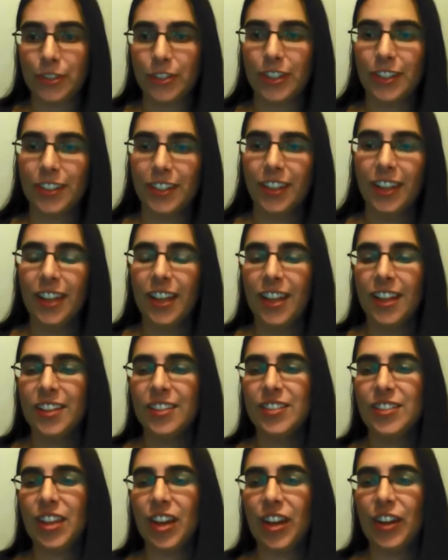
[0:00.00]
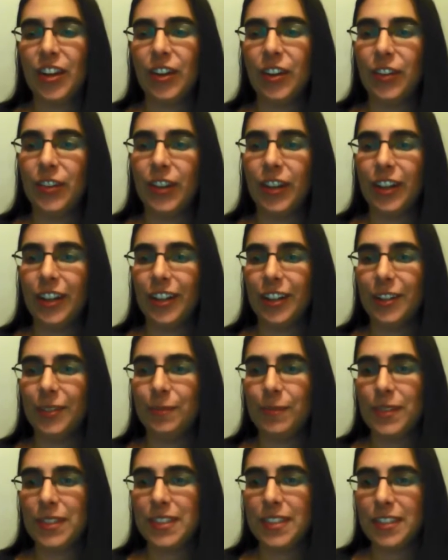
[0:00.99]
it. So
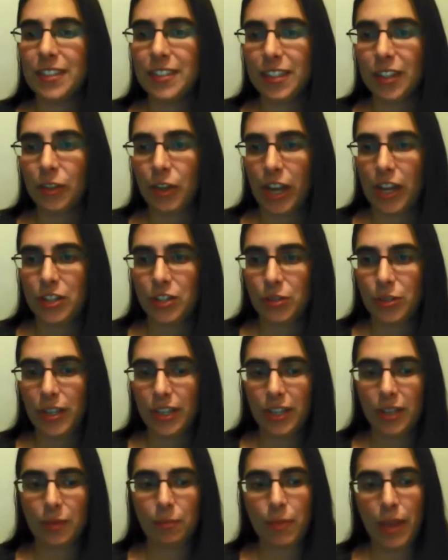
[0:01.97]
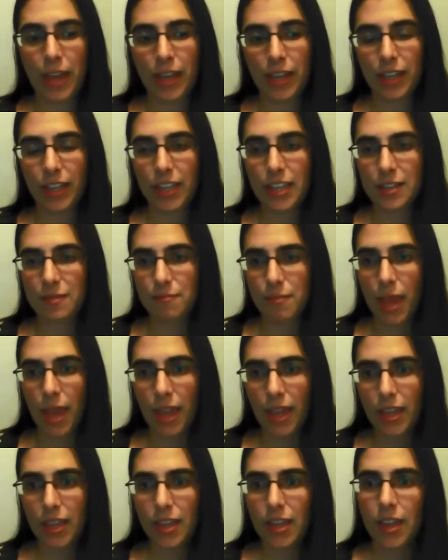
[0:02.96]
since I graduated back in
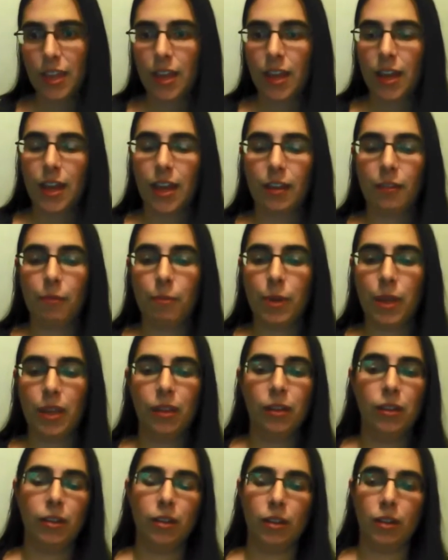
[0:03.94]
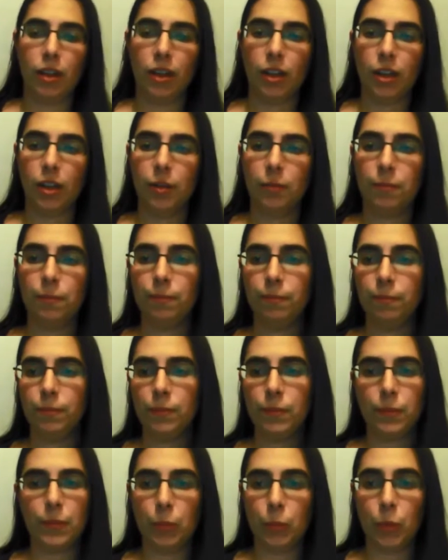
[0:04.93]
May, I've been
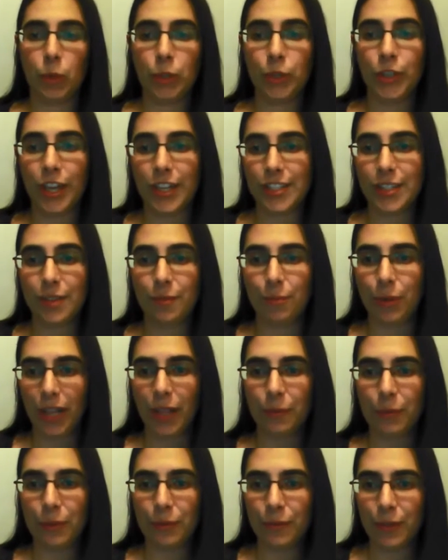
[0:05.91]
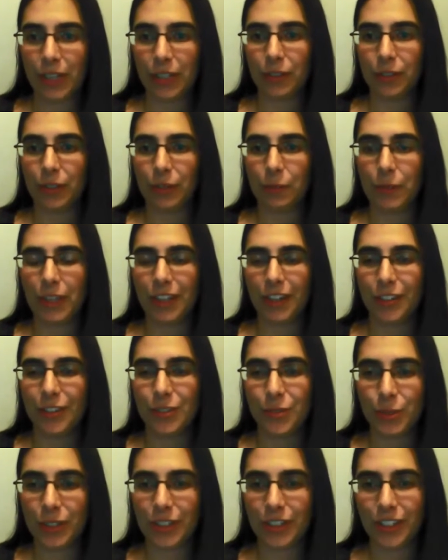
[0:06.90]
well, you guys have probably been following me on
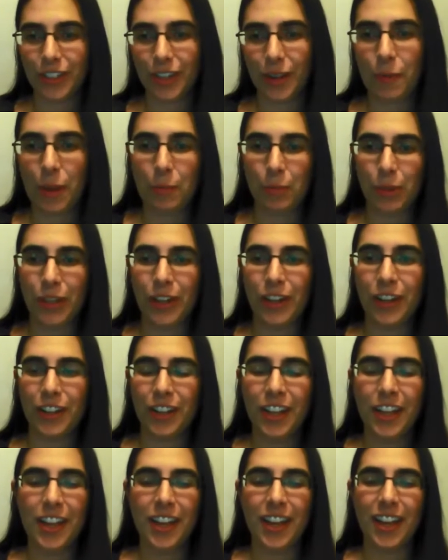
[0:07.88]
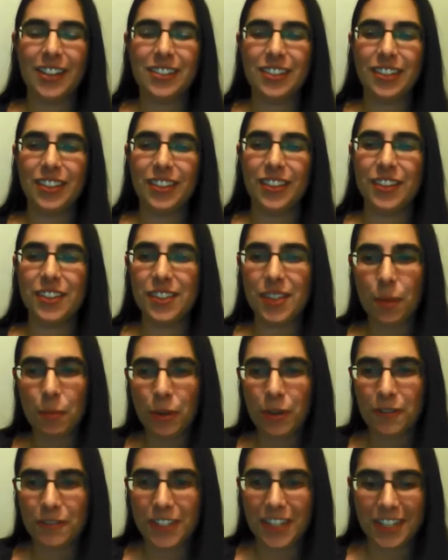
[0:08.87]
Twitter and on my blog. I did the
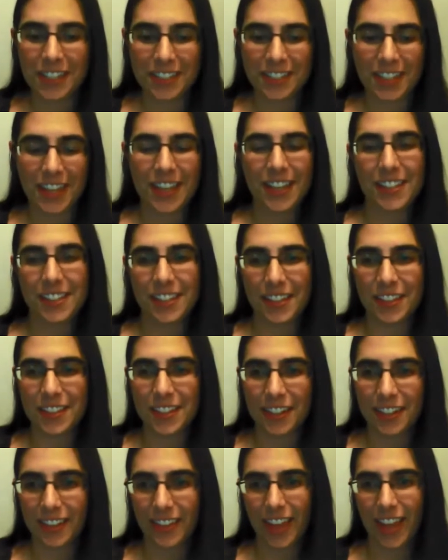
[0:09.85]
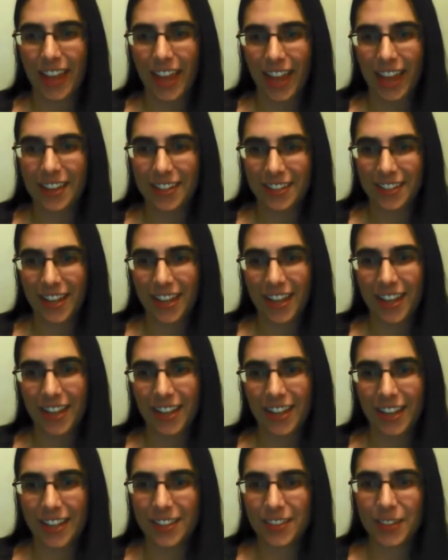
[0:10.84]
Summer of Data Science. I started that
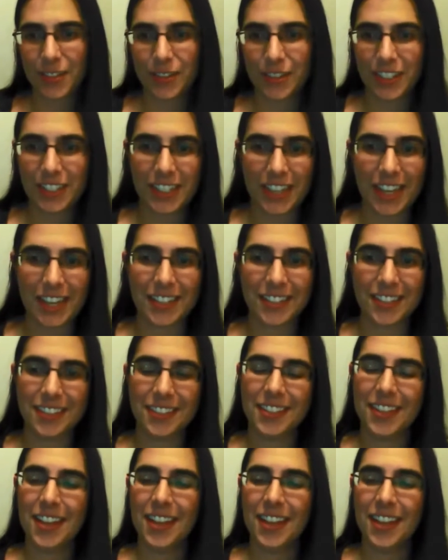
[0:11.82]
hashtag SODS,